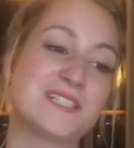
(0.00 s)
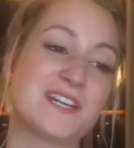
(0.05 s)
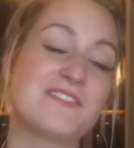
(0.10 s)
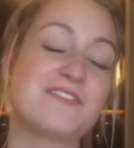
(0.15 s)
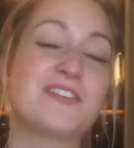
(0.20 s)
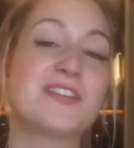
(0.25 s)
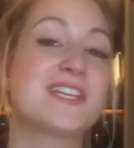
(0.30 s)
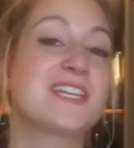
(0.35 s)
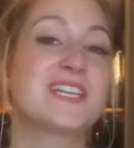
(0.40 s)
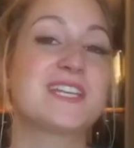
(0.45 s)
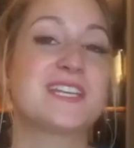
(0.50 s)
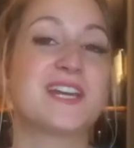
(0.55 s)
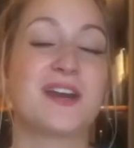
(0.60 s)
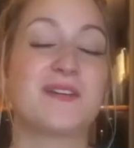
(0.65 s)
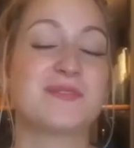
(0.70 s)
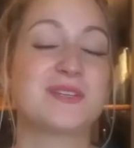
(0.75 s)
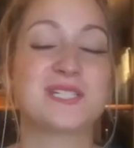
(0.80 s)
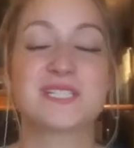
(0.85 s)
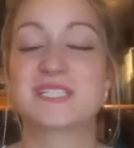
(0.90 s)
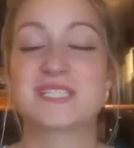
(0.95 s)
I feel like it
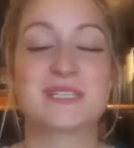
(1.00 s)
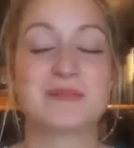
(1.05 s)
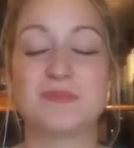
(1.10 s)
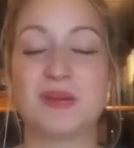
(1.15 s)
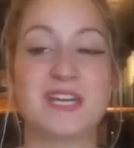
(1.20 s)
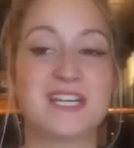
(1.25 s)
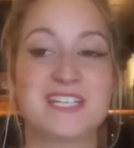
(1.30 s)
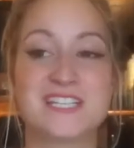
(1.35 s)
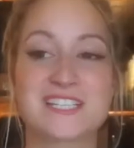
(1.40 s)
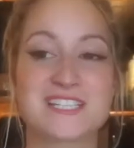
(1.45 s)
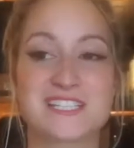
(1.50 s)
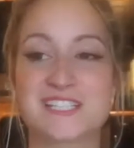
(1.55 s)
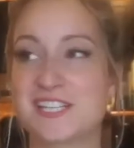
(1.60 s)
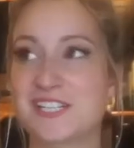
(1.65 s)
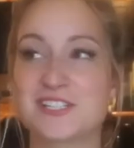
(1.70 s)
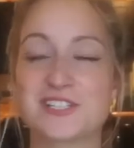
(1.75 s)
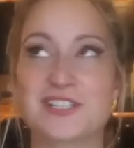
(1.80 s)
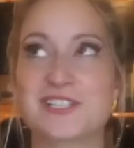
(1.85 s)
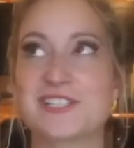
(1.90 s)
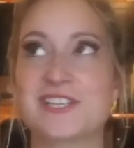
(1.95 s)
got me into like manic
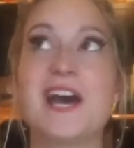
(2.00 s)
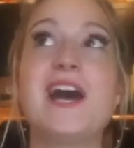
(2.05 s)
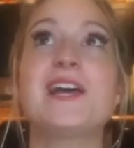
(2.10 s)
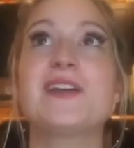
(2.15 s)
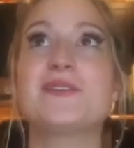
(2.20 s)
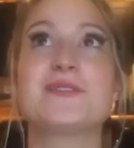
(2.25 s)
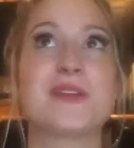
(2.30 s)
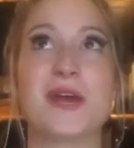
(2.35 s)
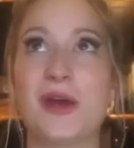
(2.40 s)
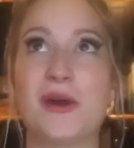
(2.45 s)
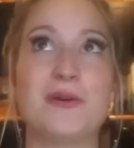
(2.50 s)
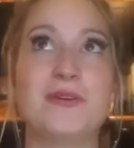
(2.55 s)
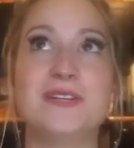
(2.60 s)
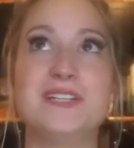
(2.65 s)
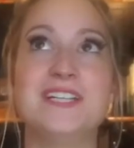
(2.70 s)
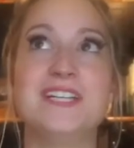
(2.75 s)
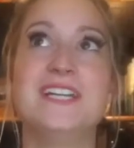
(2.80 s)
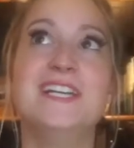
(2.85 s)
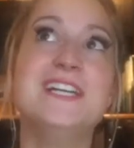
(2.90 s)
stages. I don't know.